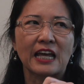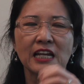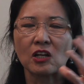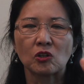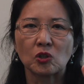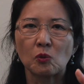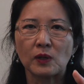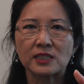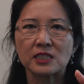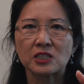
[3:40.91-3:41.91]
and they don't know
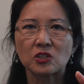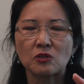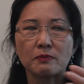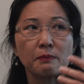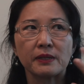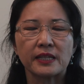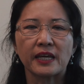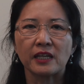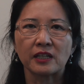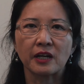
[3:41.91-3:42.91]
what to do, maybe
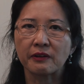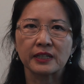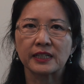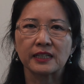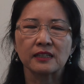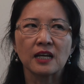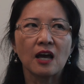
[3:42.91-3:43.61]
they inherit it,